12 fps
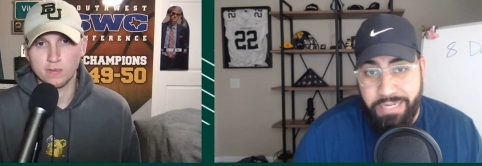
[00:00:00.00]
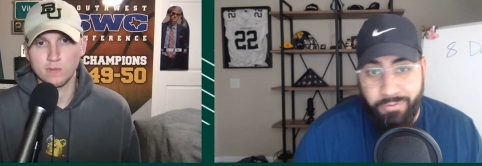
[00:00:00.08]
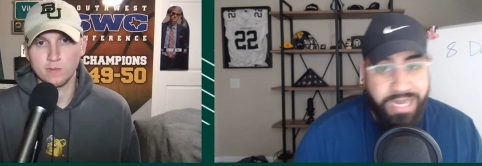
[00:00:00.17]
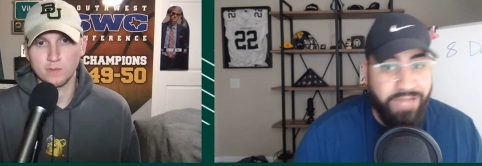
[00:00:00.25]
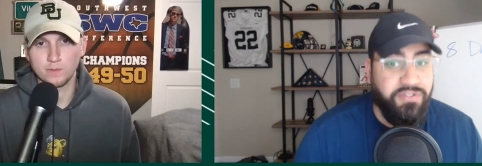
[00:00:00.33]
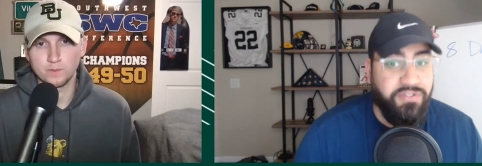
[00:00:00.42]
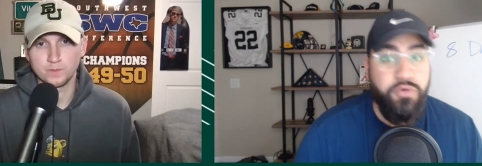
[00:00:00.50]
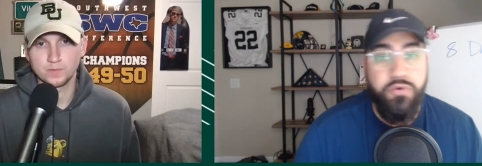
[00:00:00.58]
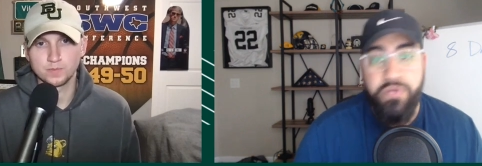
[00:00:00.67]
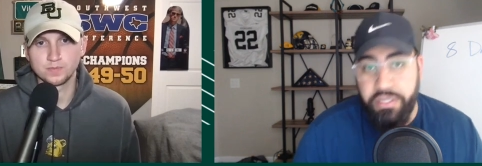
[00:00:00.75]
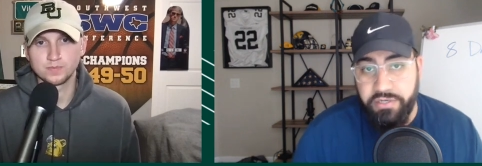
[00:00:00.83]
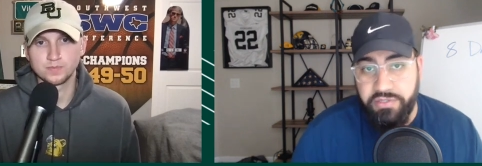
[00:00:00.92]
Speaker 1: We're now
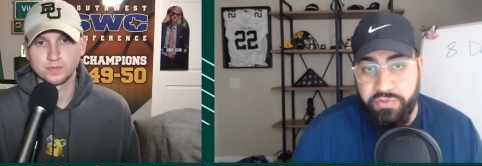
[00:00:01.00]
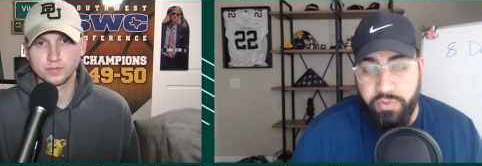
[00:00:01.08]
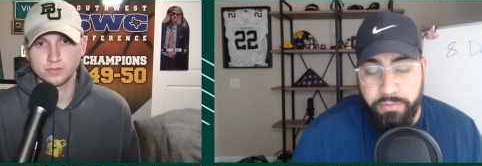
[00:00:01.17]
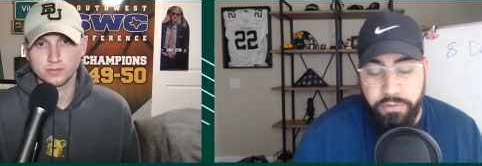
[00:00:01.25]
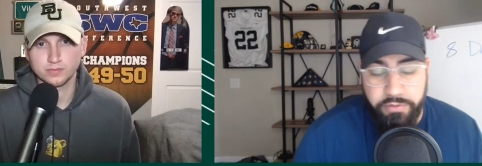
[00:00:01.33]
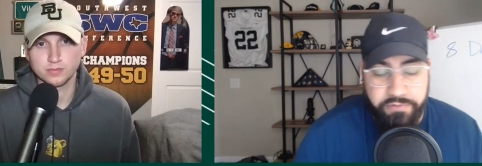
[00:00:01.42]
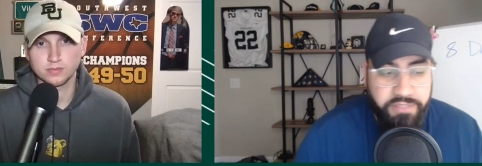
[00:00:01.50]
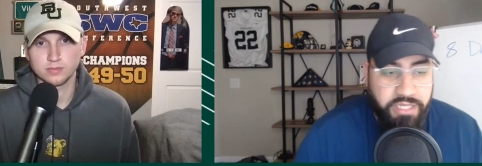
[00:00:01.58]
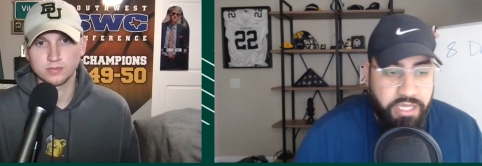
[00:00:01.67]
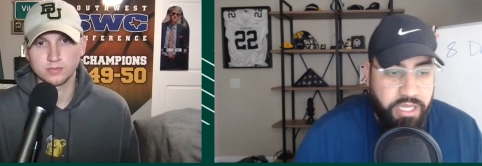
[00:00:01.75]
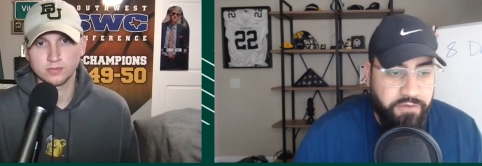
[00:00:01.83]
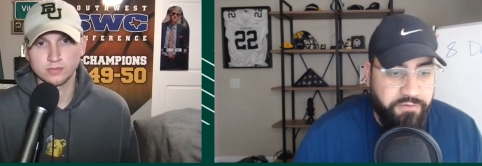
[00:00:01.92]
two years removed
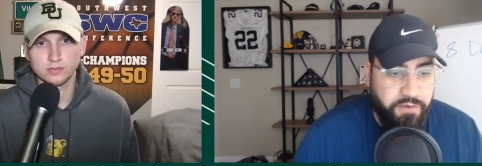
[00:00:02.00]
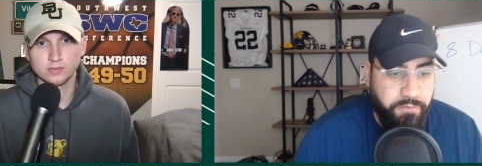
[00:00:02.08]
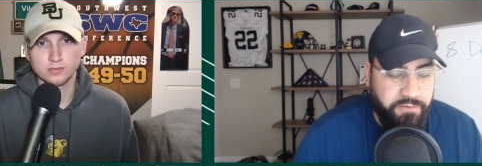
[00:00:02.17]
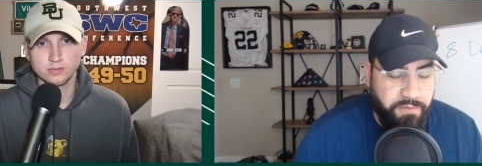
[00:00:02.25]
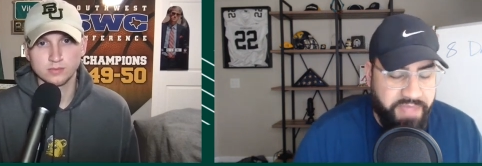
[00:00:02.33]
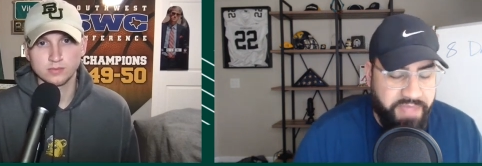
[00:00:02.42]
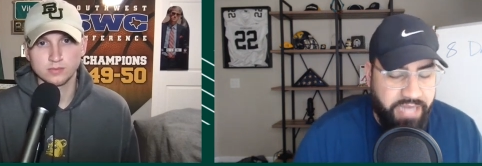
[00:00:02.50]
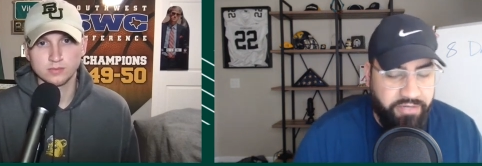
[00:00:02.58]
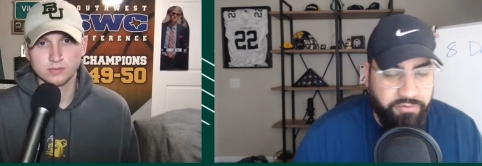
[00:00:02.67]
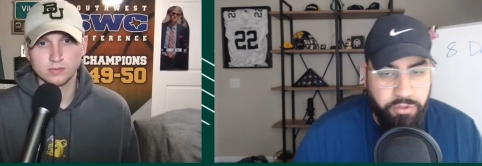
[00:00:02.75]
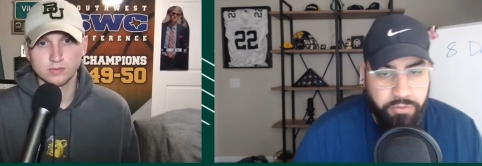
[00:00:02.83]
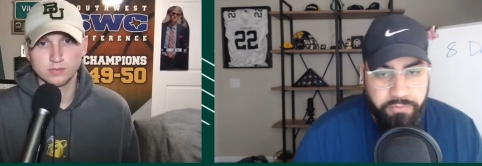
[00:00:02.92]
from from
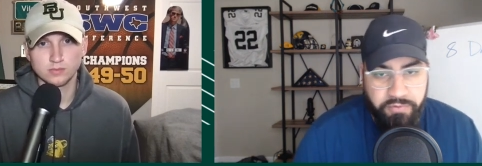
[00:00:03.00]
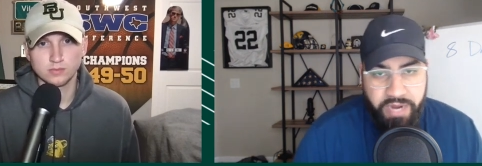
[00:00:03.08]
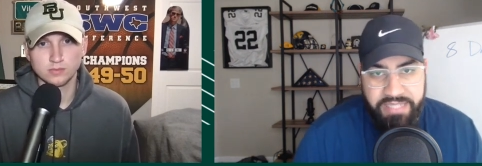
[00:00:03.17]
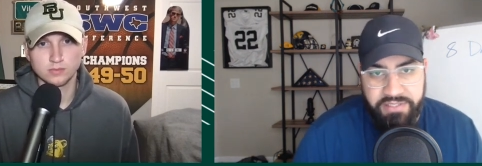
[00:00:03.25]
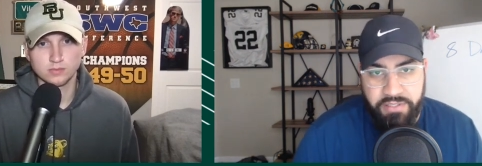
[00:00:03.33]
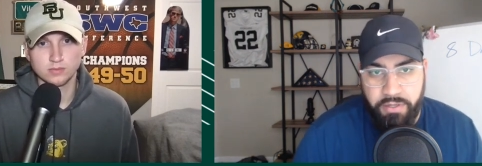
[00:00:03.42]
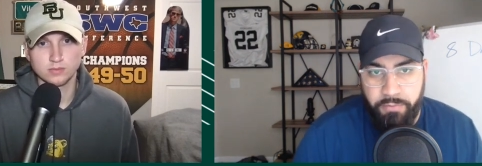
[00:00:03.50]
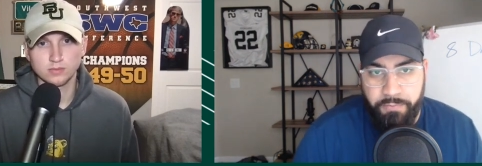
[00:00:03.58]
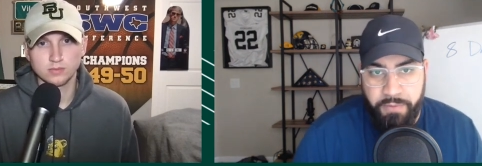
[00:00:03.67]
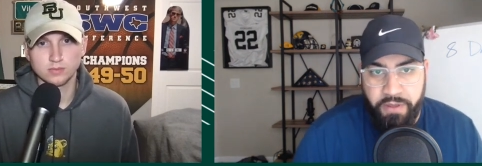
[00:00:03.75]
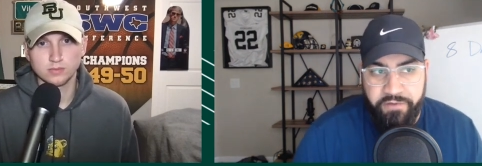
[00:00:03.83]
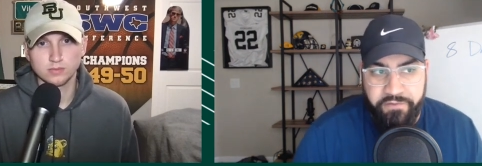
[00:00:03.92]
that group right
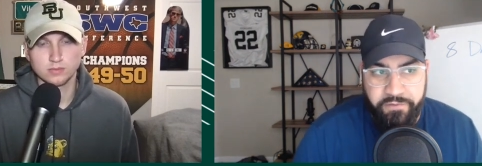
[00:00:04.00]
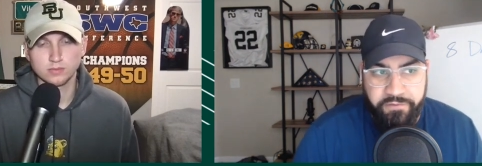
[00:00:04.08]
so uh,